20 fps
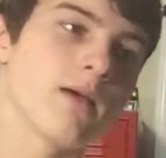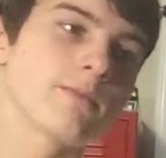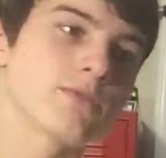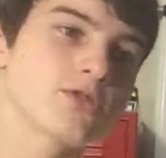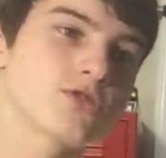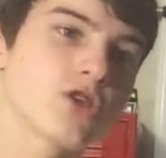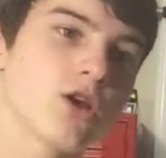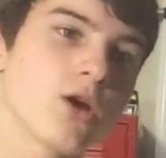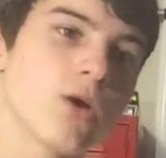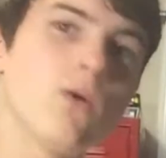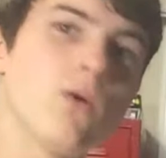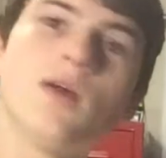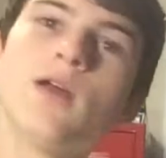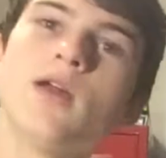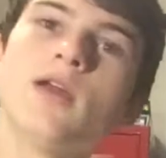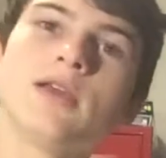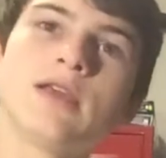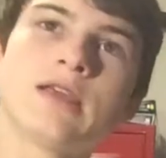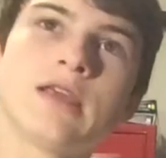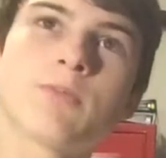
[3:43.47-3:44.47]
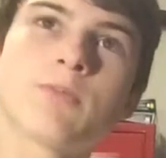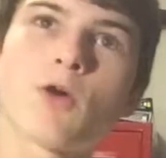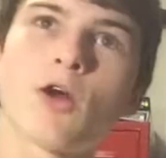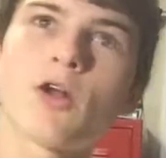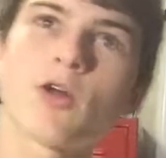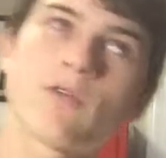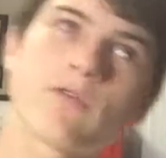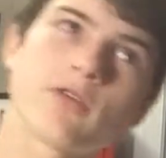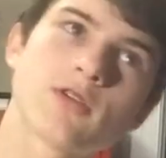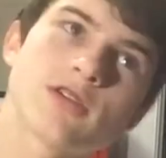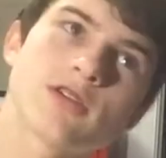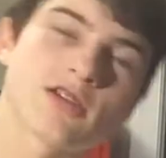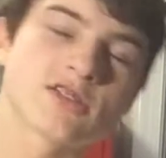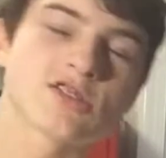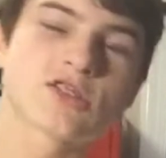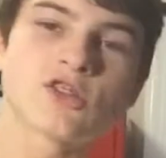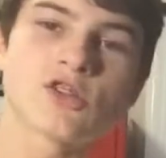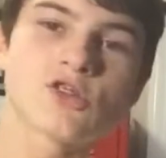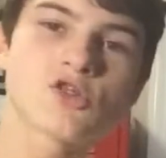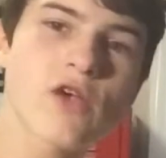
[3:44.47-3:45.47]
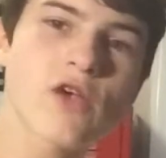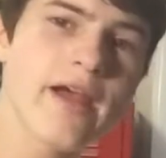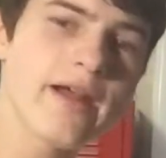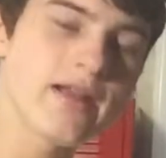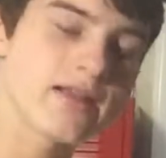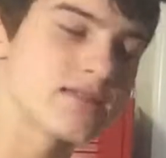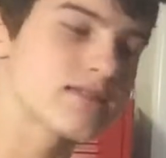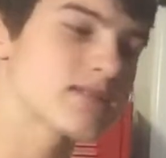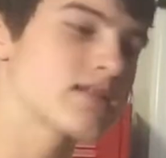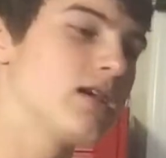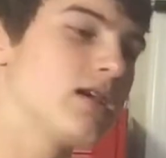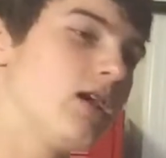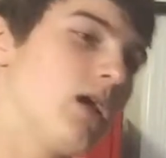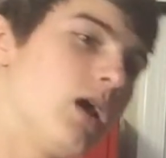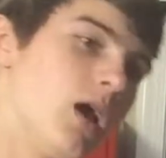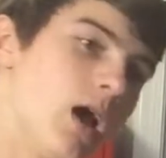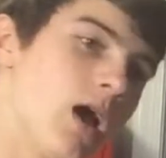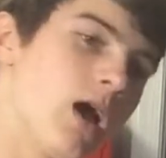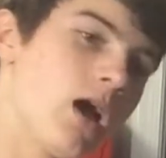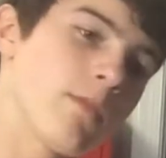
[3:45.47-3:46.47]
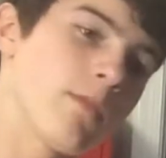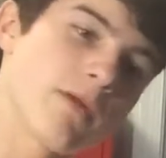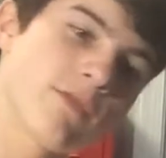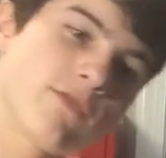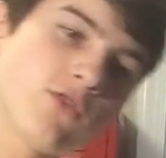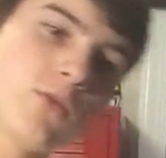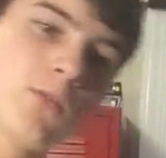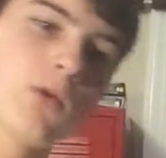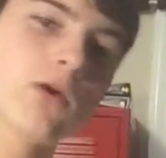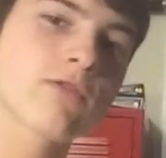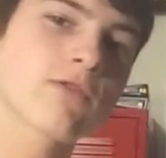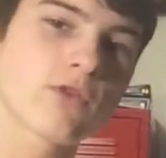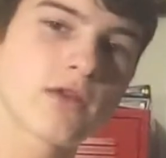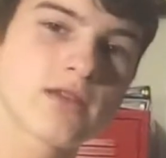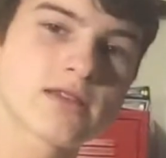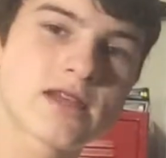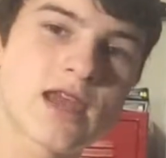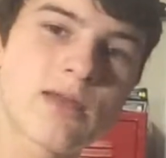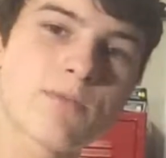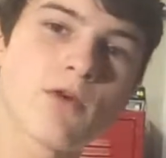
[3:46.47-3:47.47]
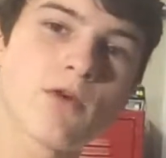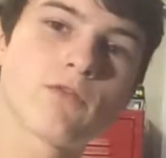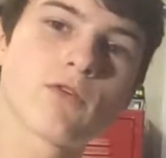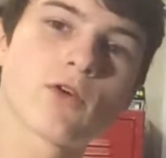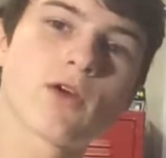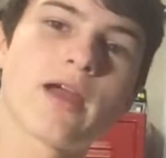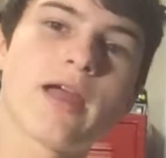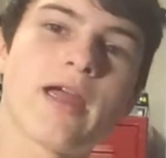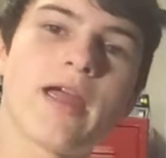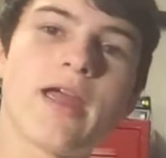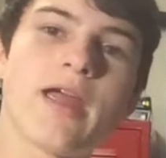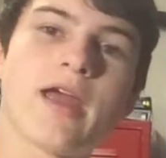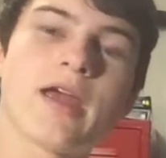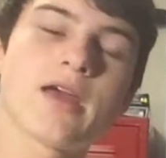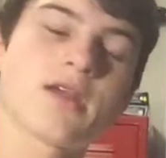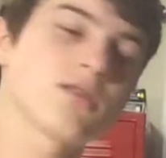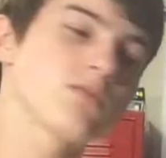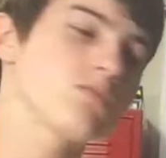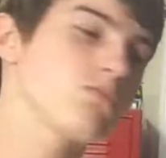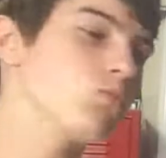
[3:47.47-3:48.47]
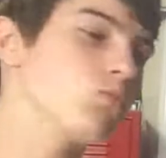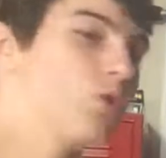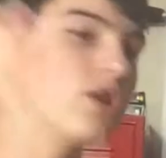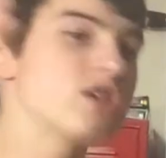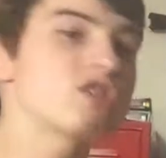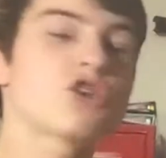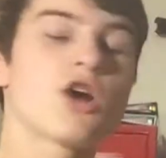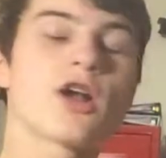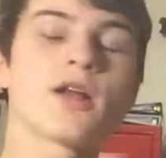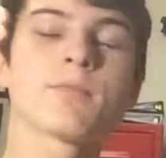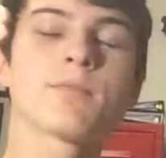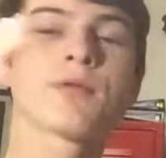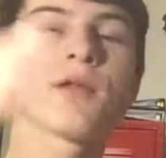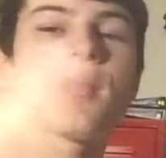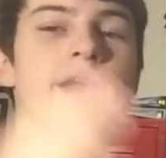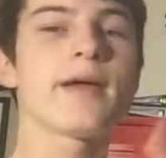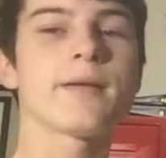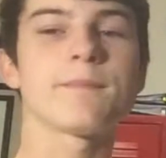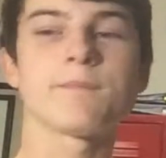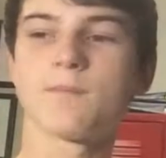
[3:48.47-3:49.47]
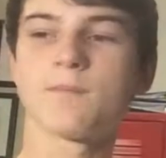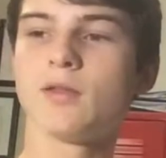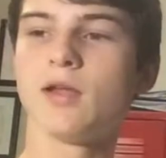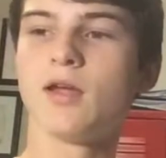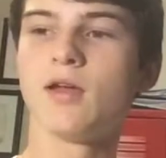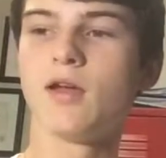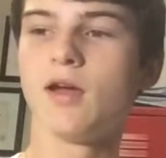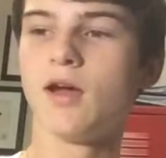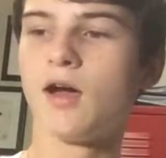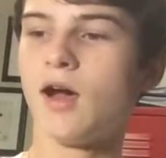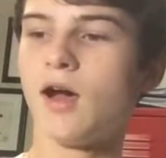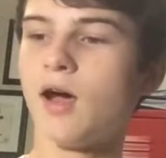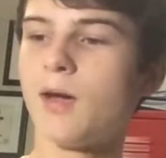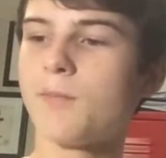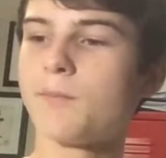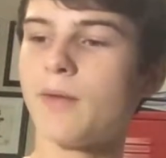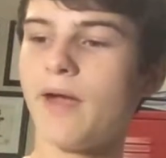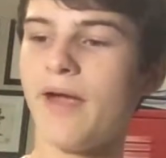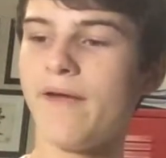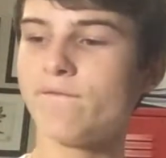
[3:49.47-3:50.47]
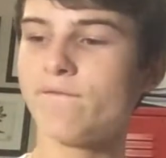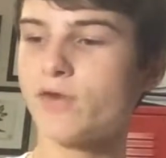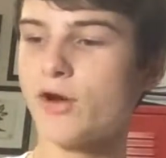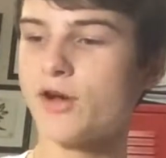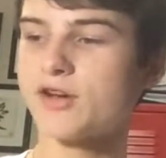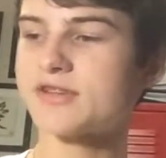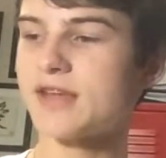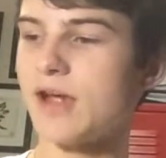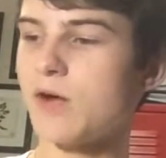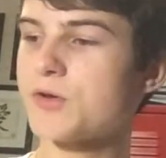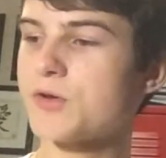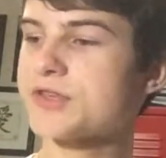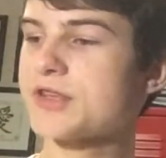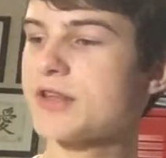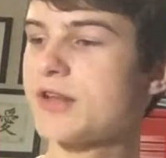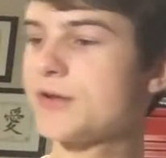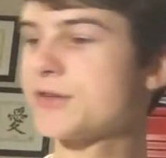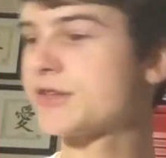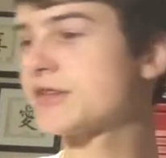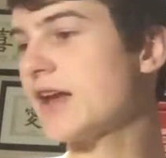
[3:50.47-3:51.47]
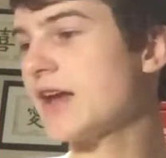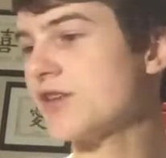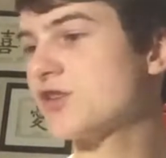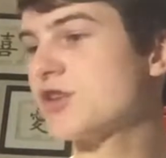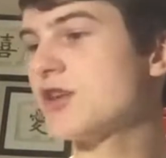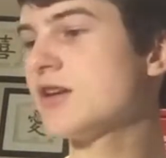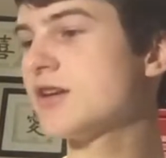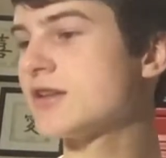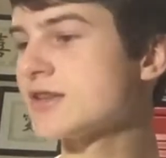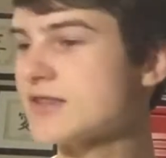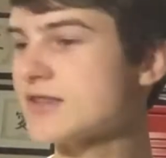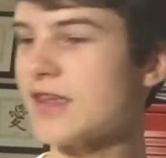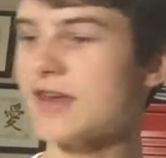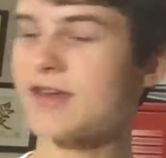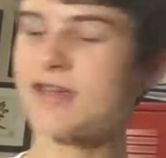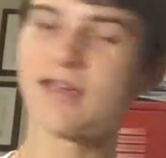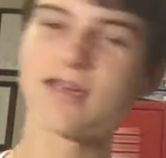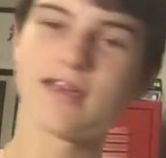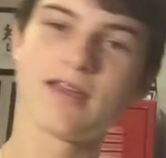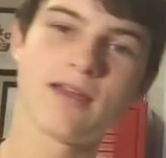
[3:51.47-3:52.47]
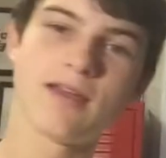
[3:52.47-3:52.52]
So, he brought over Dungeons and Dragons. A few more friends came over and we started playing. At first, I was a little sketchy because, like,